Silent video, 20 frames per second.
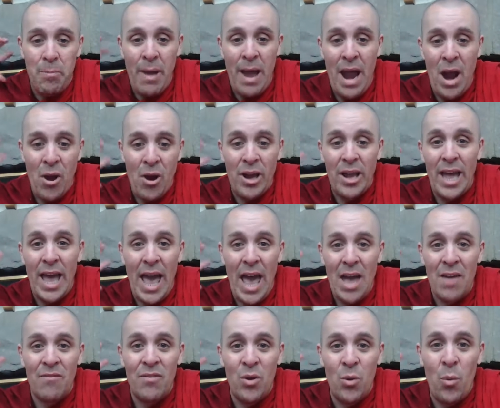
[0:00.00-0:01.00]
bearing a
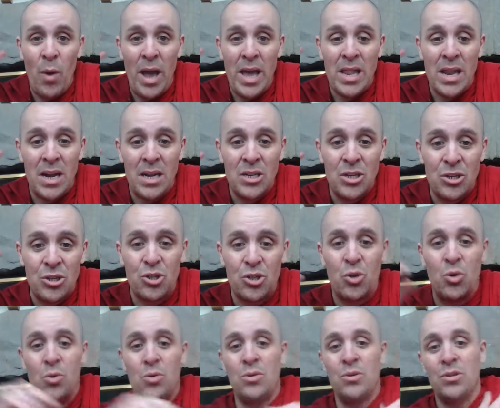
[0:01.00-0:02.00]
heavy weight on your
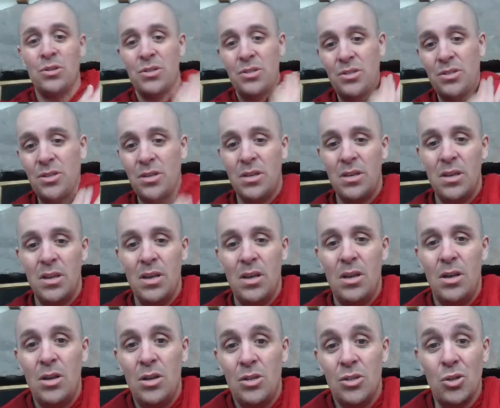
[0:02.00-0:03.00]
shoulders.
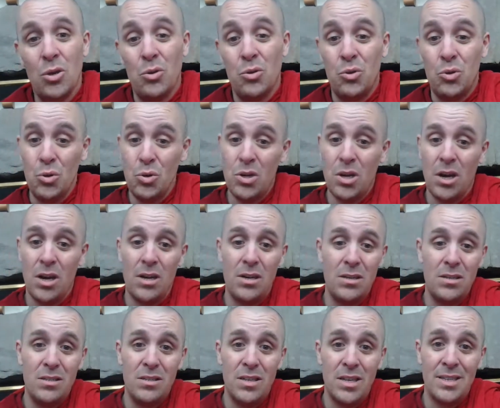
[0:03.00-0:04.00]
So dukkha
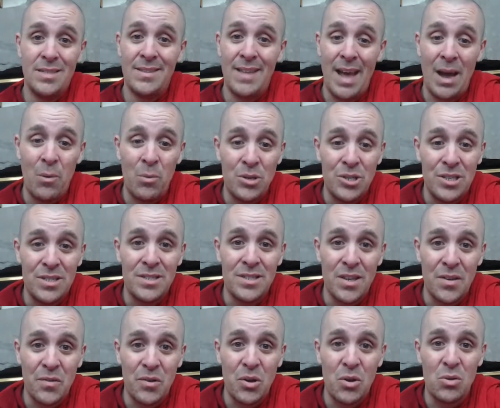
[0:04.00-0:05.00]
is that which is
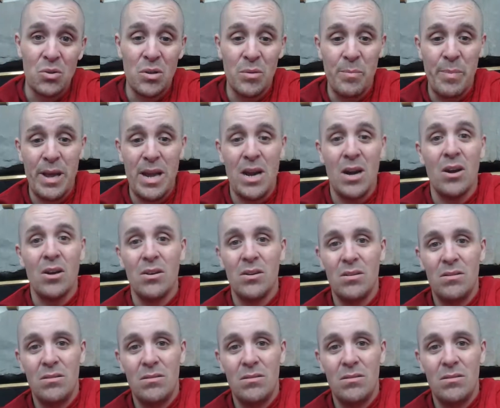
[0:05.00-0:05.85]
difficult to bear.